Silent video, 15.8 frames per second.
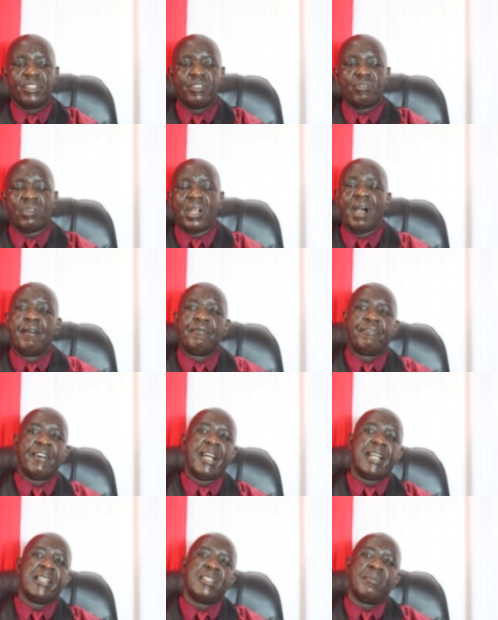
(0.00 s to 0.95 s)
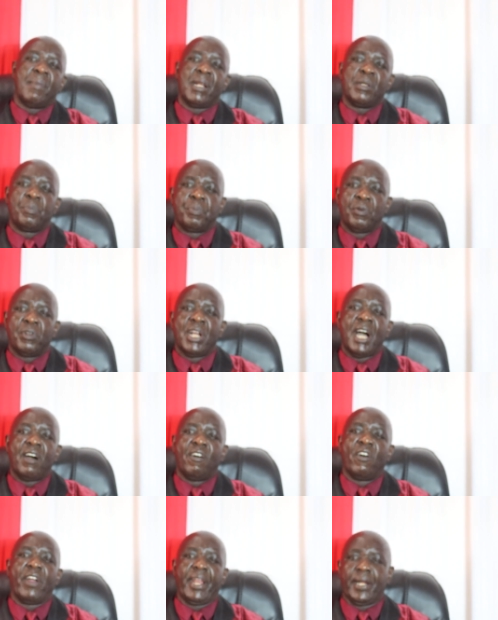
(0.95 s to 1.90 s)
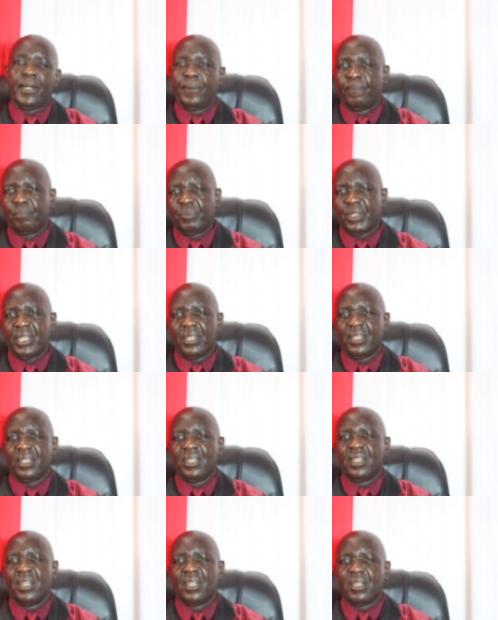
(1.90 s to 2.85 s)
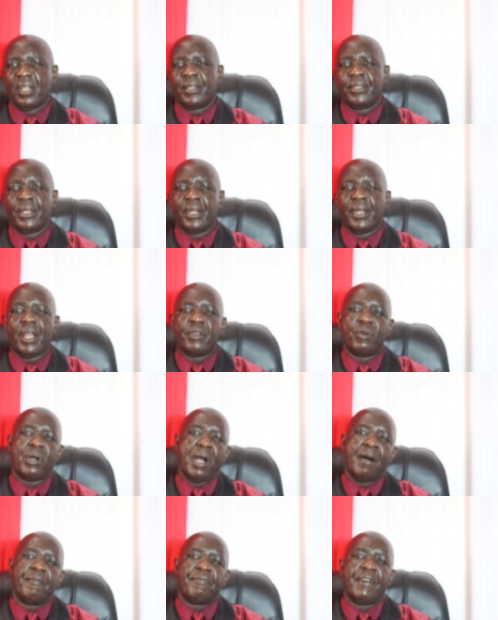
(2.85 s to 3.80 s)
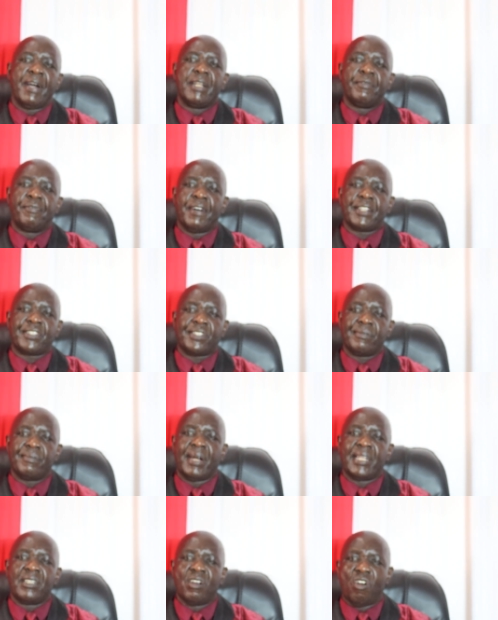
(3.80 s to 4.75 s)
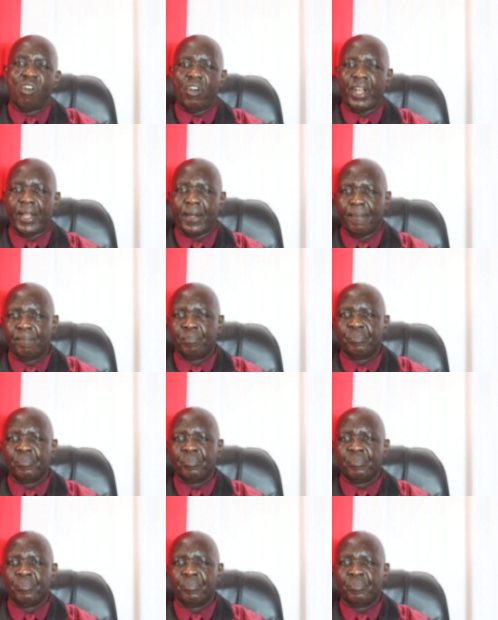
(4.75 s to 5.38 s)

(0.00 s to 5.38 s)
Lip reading: You can't find Manipula oil in Nigeria. You can't find Fast Money oil.